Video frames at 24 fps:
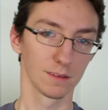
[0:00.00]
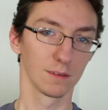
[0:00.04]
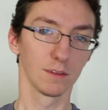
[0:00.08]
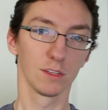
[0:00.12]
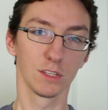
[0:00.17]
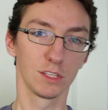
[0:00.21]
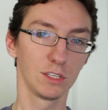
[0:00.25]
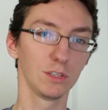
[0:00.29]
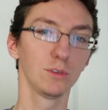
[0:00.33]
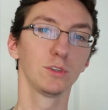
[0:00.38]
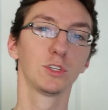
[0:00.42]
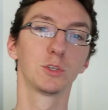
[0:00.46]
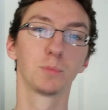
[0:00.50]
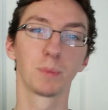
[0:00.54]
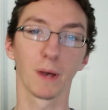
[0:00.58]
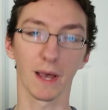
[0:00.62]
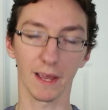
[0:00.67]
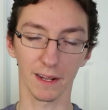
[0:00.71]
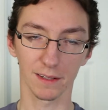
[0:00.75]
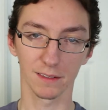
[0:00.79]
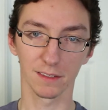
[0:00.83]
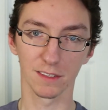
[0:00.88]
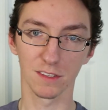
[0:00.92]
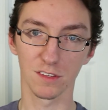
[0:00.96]
Huge
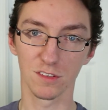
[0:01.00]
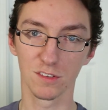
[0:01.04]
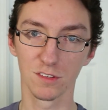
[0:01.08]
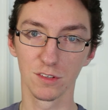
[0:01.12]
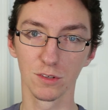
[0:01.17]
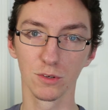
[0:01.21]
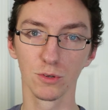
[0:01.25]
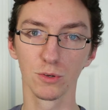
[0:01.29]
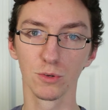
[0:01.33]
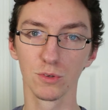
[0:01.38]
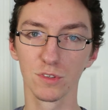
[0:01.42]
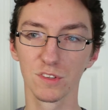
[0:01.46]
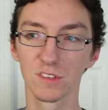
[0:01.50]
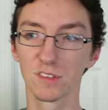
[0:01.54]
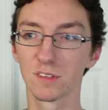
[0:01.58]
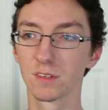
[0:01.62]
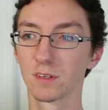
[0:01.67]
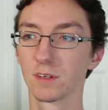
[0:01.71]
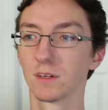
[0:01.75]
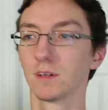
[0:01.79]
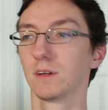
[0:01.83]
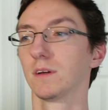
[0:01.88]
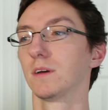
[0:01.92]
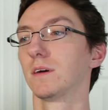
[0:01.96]
battle ensues.
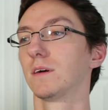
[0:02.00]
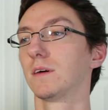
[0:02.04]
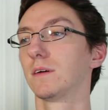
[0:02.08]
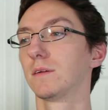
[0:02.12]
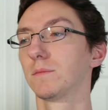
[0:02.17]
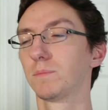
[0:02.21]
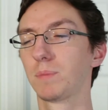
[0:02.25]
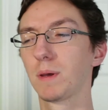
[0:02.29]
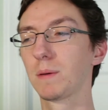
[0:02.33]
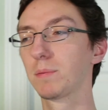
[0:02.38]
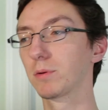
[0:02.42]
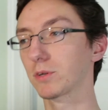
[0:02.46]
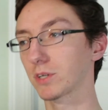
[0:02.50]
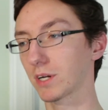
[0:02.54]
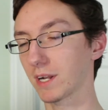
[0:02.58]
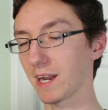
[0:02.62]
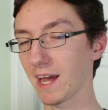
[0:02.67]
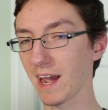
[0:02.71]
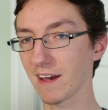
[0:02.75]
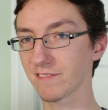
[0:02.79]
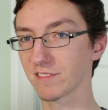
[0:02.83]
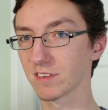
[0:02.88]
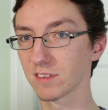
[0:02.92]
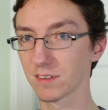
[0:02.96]
People are going to
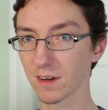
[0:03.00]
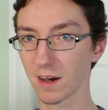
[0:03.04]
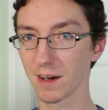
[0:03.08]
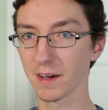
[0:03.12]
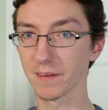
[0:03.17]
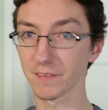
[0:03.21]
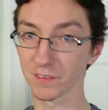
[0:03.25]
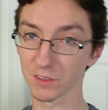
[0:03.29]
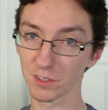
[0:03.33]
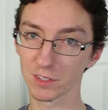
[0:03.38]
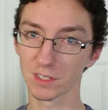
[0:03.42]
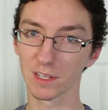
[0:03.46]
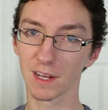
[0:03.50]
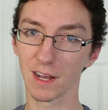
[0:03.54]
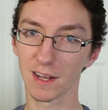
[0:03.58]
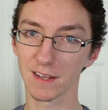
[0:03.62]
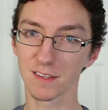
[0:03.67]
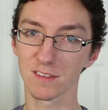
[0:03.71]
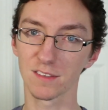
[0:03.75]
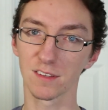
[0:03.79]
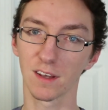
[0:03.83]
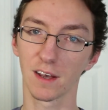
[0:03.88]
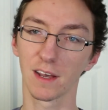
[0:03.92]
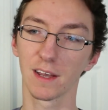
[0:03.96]
have to die on the good
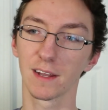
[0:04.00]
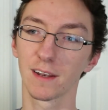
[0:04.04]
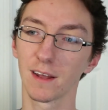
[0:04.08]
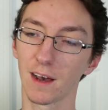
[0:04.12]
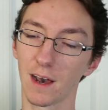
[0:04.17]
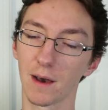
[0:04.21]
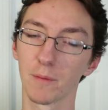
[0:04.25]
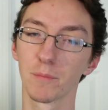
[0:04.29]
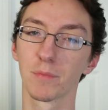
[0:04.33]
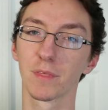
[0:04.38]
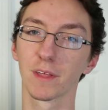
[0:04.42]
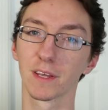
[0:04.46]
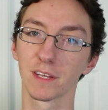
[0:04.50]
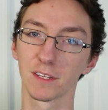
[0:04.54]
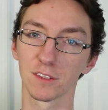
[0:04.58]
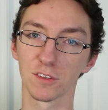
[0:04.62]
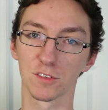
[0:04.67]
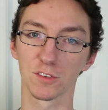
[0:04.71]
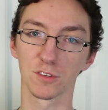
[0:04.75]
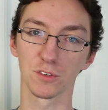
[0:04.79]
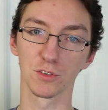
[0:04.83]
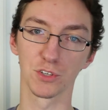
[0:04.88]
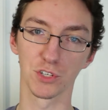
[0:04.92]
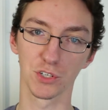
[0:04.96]
guys' side. I'm thinking
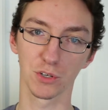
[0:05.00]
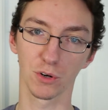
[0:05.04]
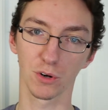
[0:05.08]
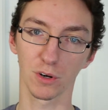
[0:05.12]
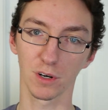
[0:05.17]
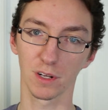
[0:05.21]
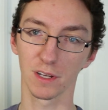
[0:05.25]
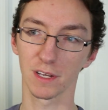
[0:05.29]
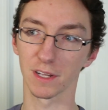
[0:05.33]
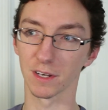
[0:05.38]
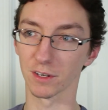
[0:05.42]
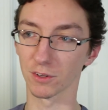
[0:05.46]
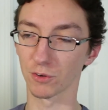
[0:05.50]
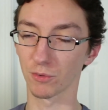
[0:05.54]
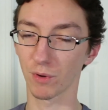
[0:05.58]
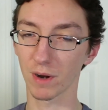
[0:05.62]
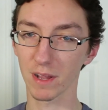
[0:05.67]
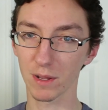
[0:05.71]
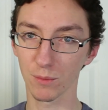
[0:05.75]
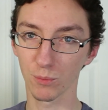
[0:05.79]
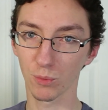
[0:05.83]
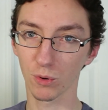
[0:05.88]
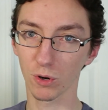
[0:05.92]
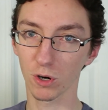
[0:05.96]
Ser Jorah and
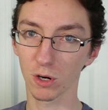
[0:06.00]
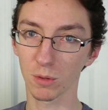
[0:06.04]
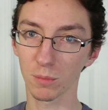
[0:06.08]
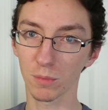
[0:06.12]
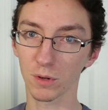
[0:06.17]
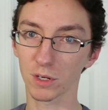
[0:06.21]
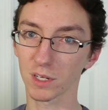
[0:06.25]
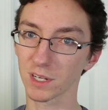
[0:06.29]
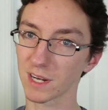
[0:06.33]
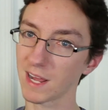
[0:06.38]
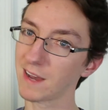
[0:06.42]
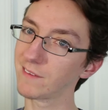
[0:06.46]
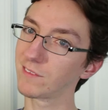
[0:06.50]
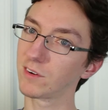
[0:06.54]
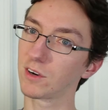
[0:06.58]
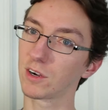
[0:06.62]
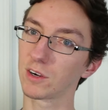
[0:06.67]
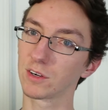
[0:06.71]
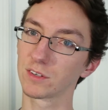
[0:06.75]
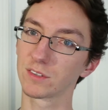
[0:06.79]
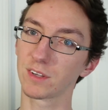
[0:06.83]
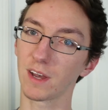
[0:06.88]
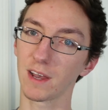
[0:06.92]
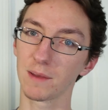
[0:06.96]
Grey Worm are going to have a
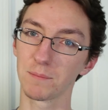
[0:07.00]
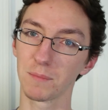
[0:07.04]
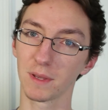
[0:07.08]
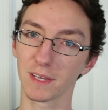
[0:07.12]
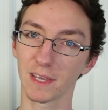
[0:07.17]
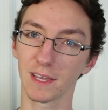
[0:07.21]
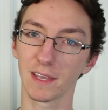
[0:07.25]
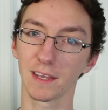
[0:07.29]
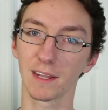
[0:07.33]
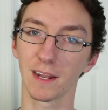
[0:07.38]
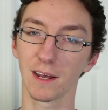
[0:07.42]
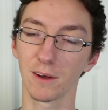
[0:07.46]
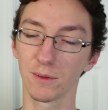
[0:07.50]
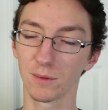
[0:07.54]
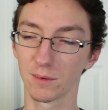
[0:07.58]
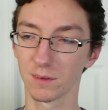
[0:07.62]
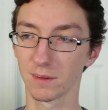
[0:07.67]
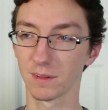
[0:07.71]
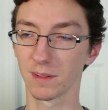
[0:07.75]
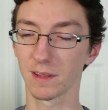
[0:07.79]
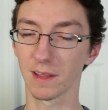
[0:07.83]
hard time making it out.